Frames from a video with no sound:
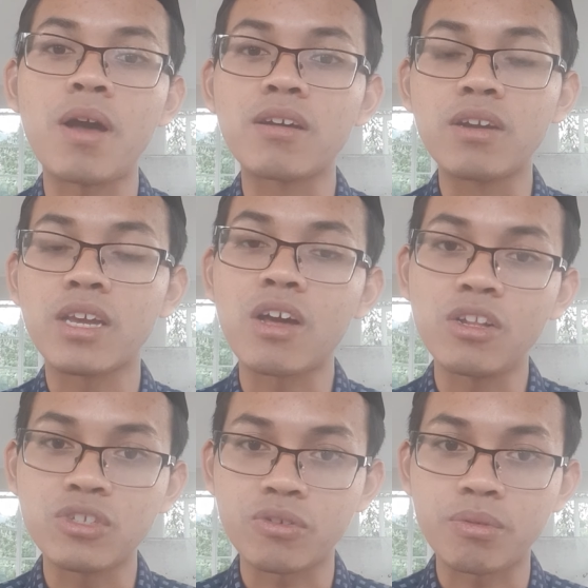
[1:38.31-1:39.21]

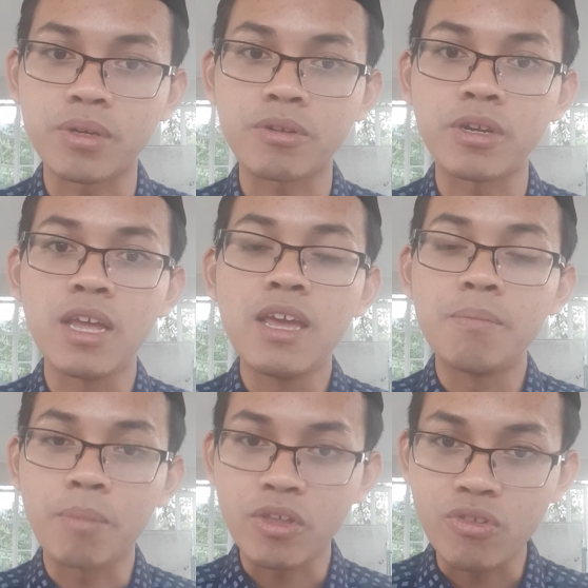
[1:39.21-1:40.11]
agriculture
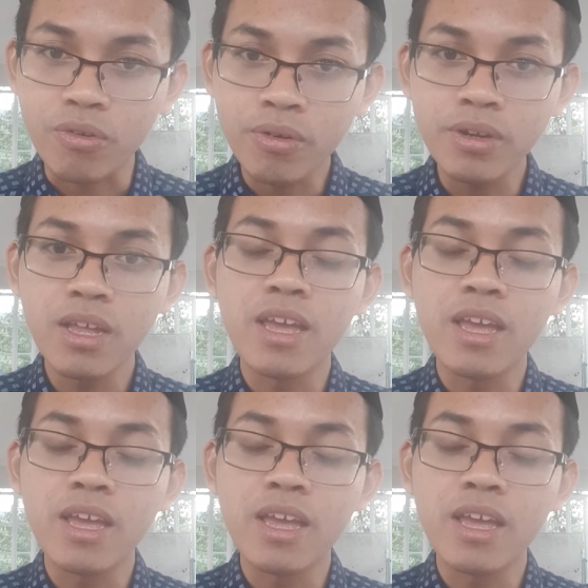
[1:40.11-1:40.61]
major,